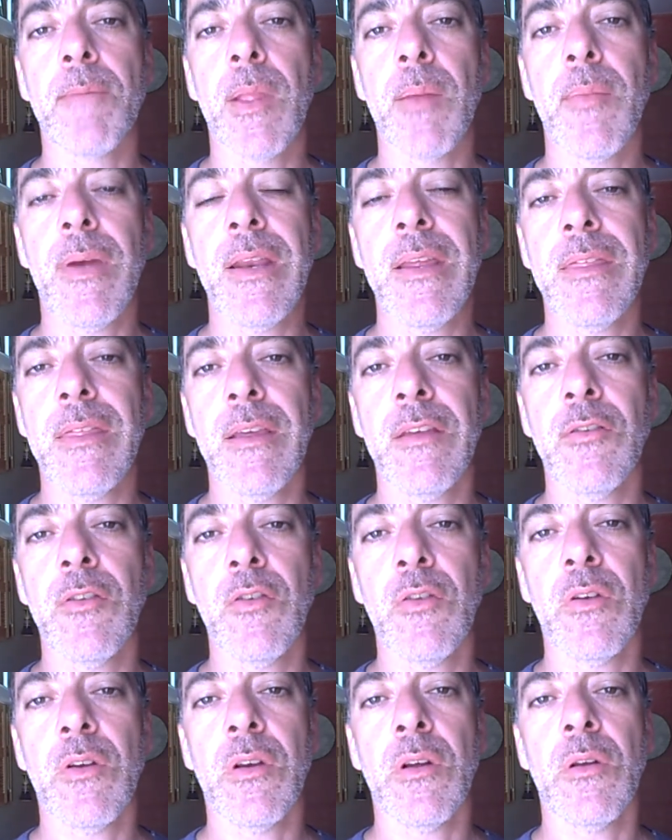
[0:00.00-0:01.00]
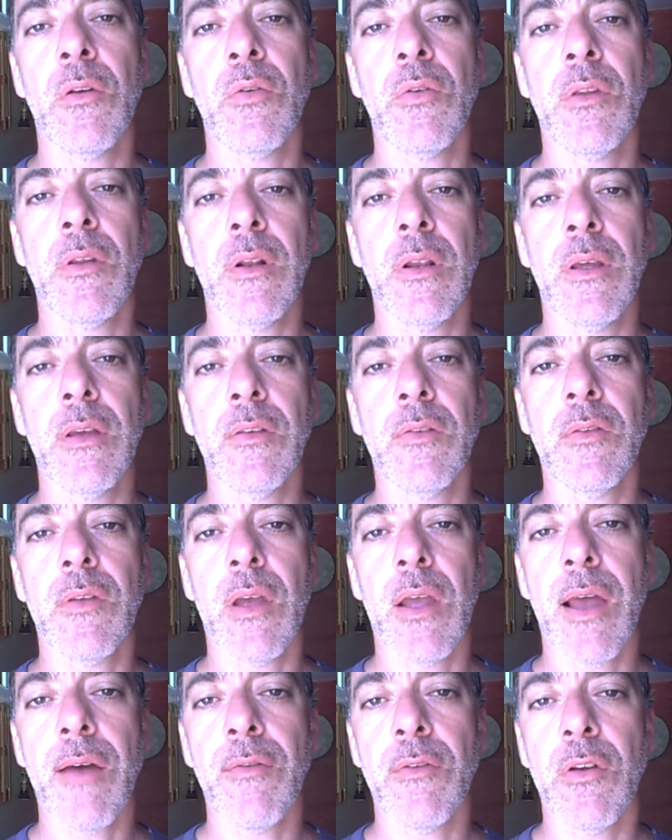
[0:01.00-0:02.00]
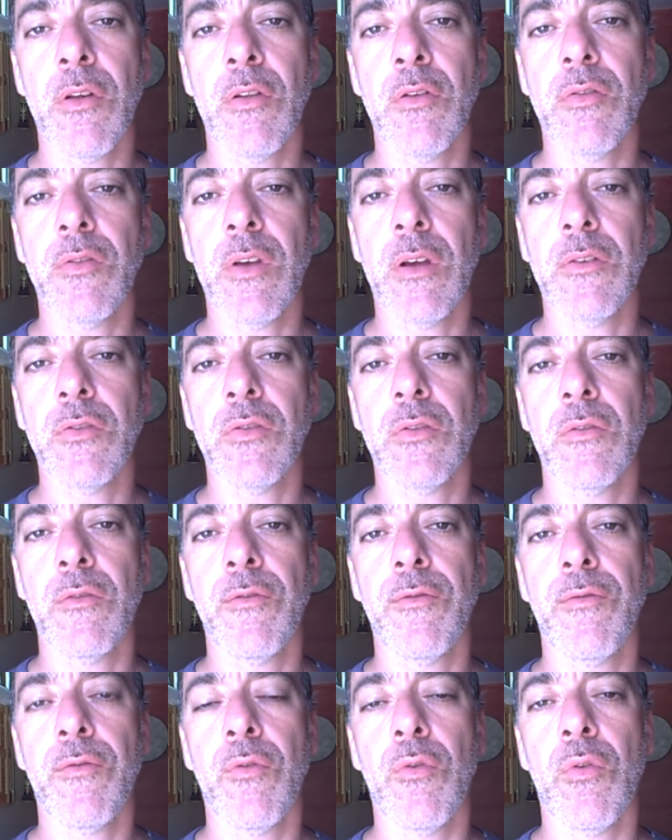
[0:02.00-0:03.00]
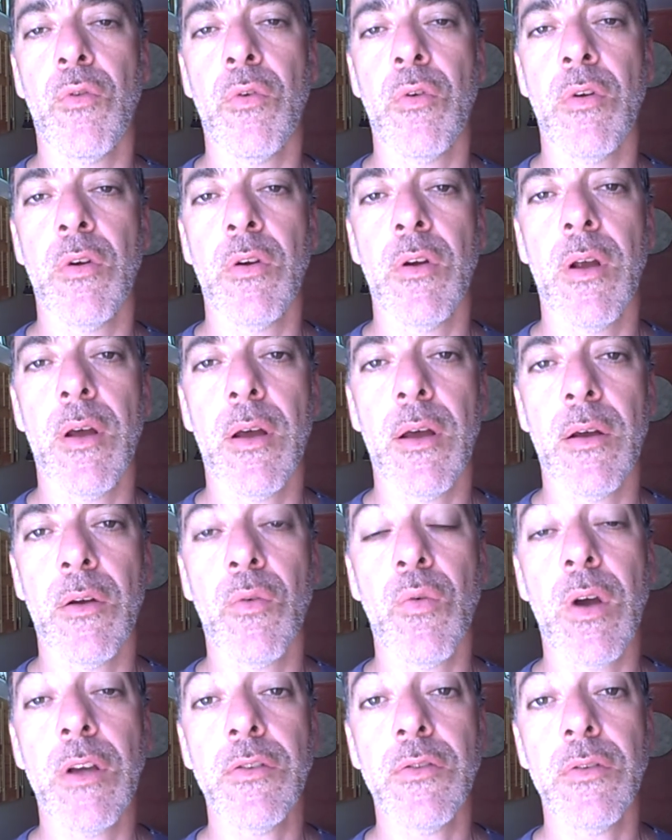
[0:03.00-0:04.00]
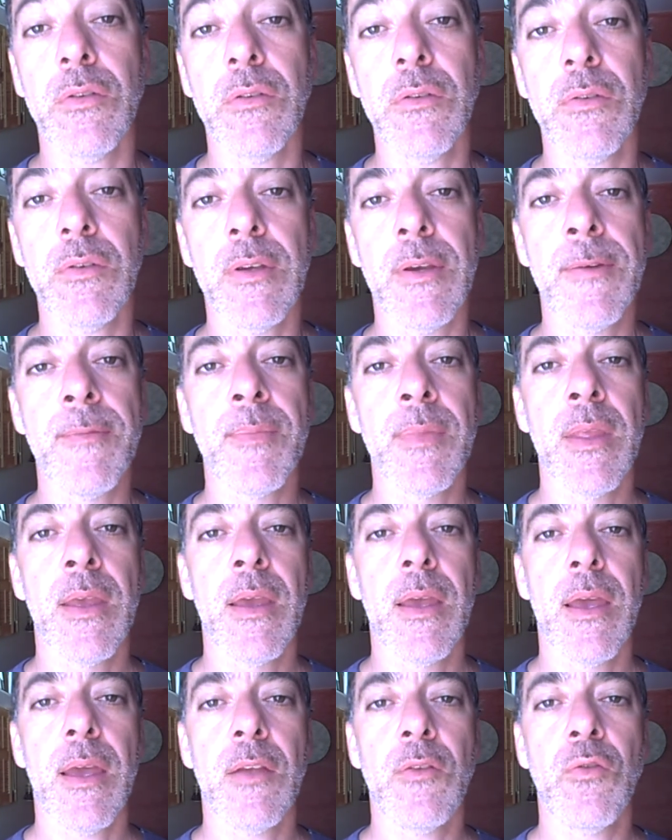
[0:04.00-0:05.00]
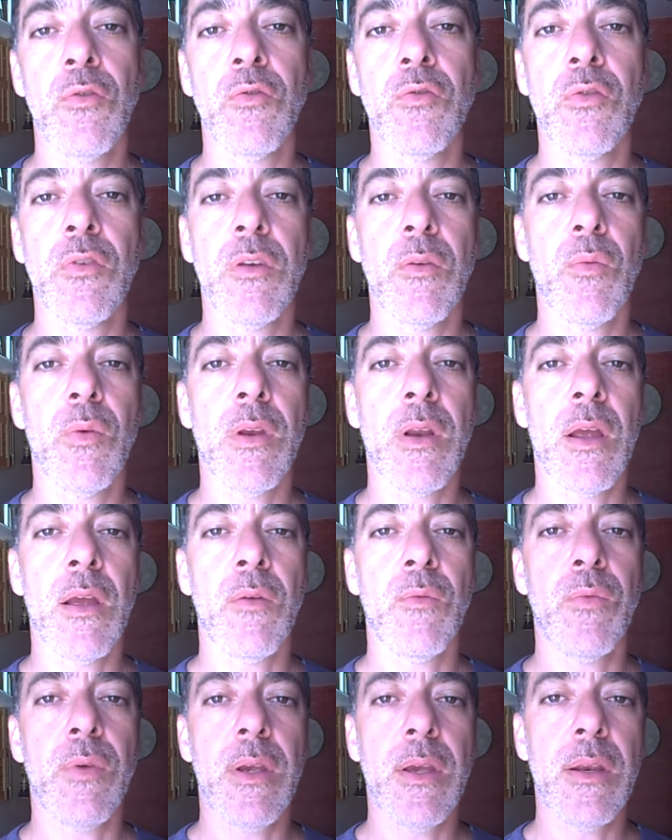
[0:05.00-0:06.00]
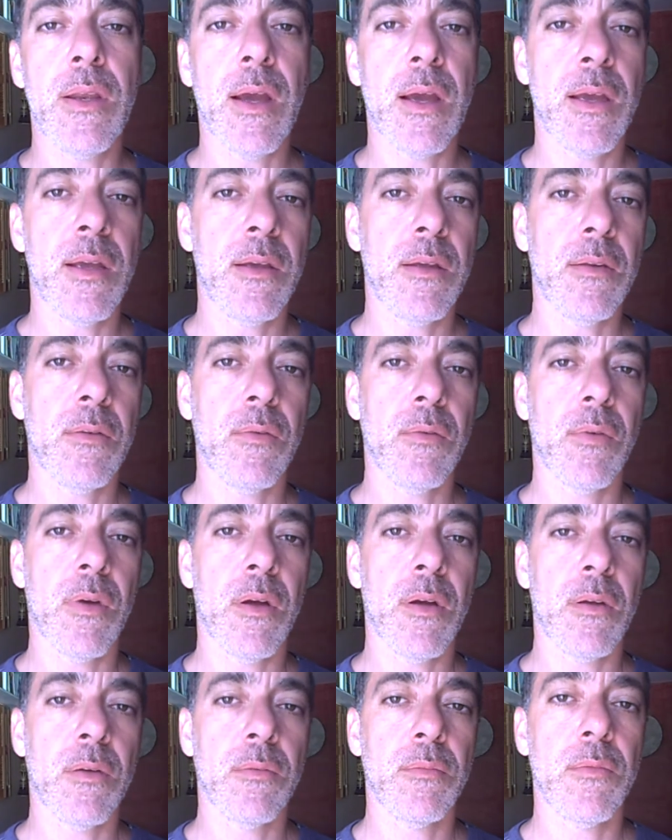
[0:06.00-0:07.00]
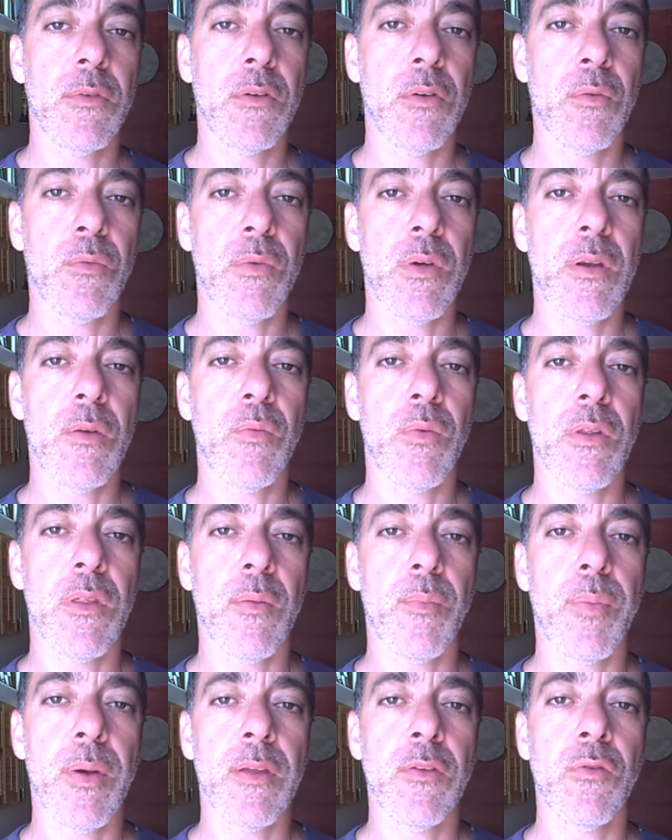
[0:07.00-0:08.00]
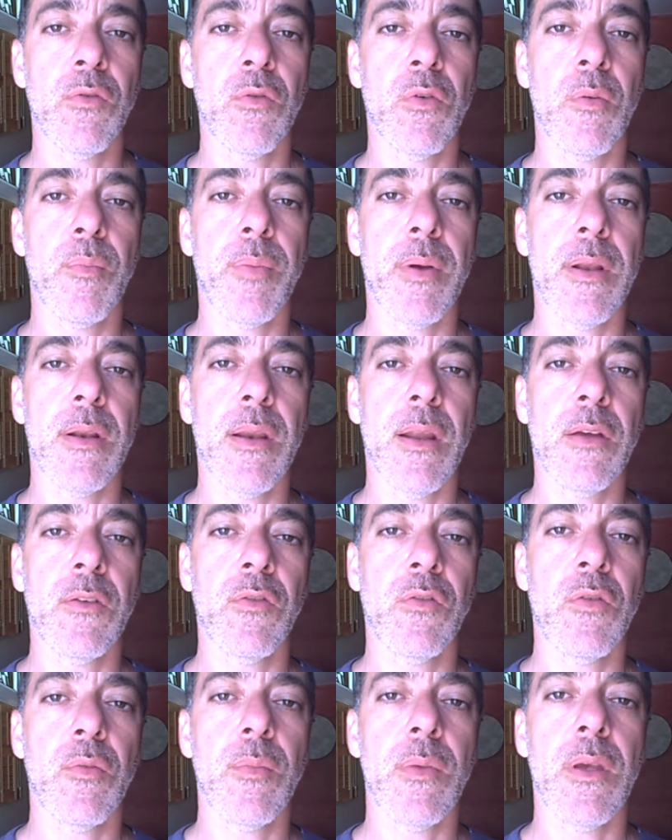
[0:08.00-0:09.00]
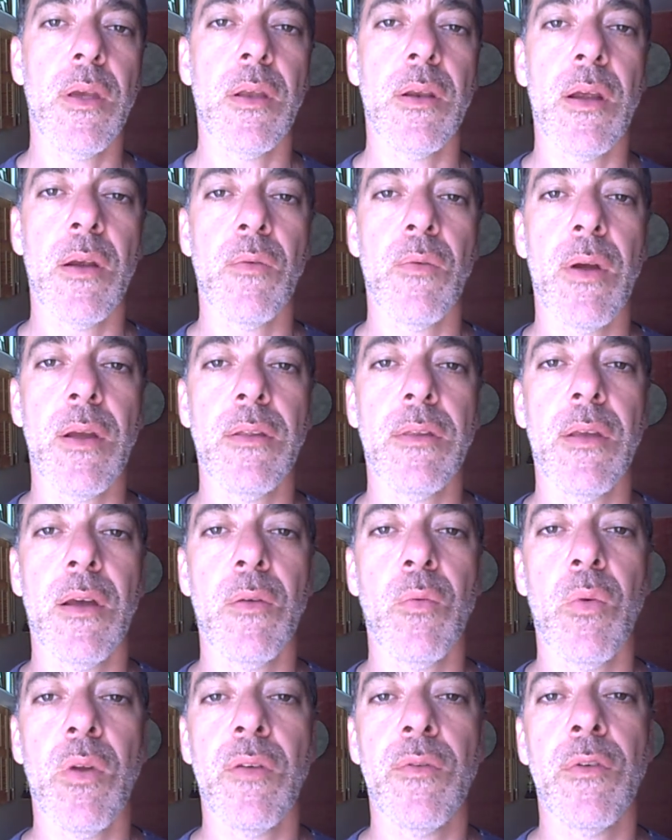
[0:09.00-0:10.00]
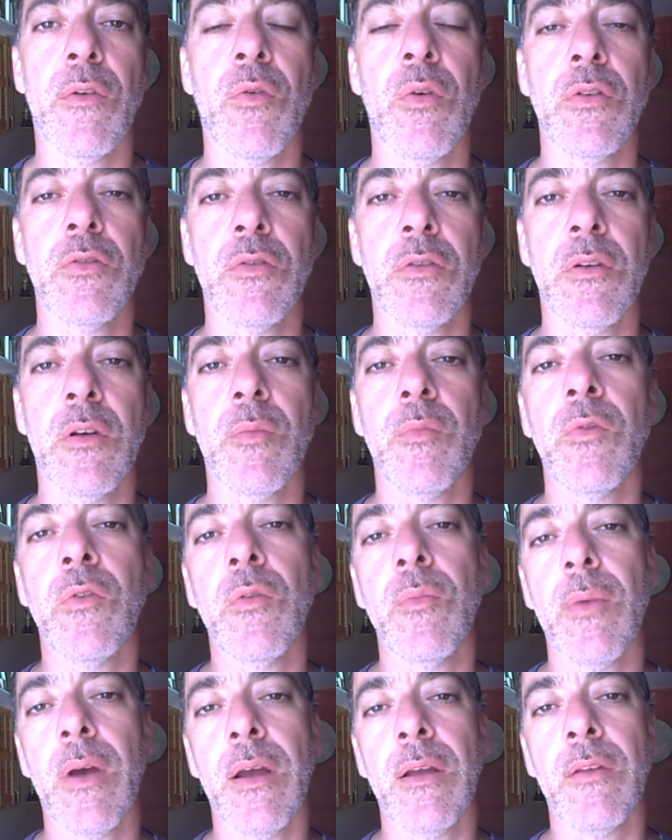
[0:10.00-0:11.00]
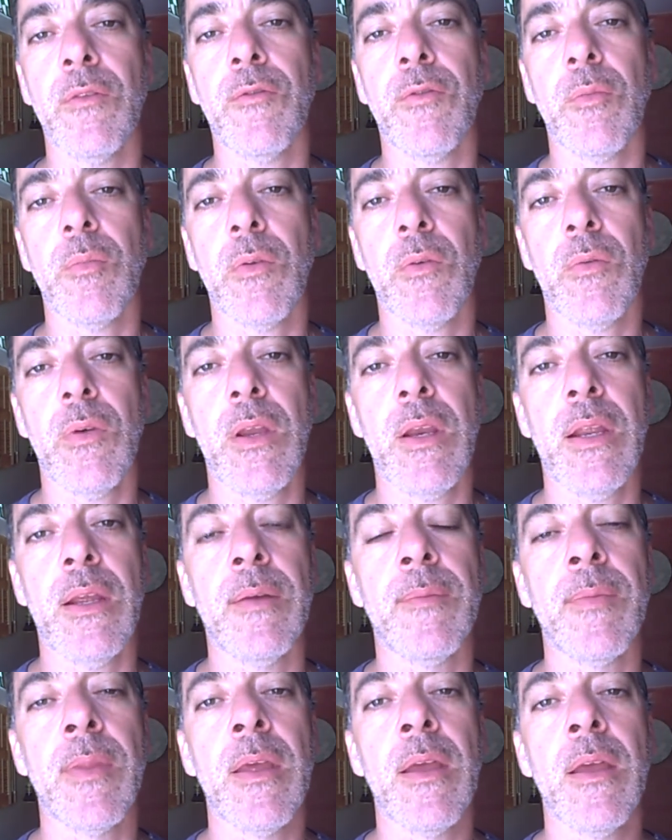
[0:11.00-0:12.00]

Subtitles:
Many things that you could include in the list. I have another section for questions, and usually when I read, I read with a pencil or a pen next to me, and I write down whatever question comes to mind from the reading.